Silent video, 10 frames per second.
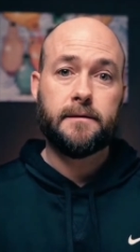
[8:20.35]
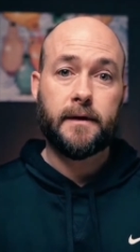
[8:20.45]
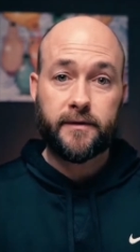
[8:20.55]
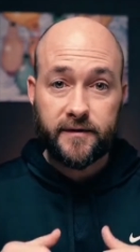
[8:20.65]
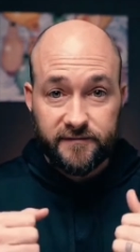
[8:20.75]

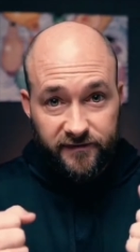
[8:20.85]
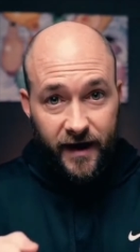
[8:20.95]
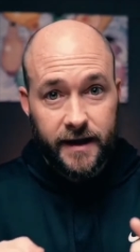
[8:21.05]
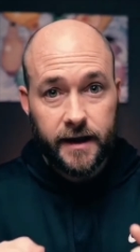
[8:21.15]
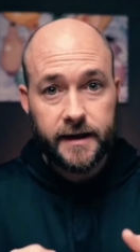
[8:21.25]
Rather than
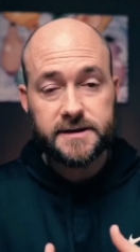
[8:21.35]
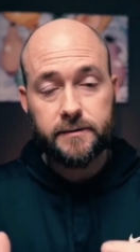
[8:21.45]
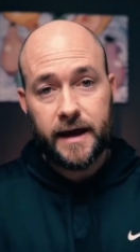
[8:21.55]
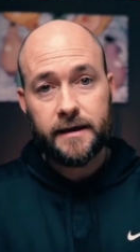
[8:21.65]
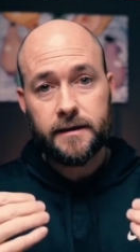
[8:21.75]
fighting against the
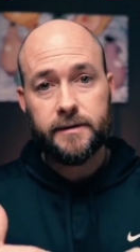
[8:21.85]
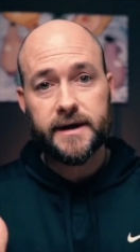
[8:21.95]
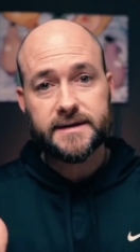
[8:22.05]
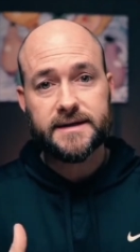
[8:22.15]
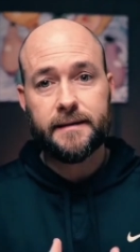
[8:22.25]
reality, we
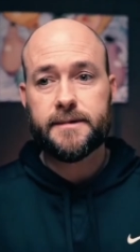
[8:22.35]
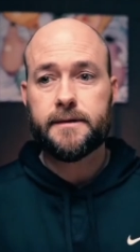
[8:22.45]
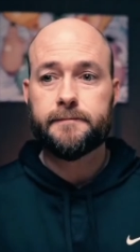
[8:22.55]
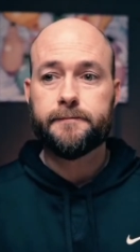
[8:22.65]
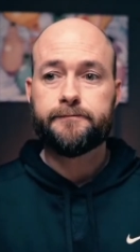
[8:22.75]
accept it.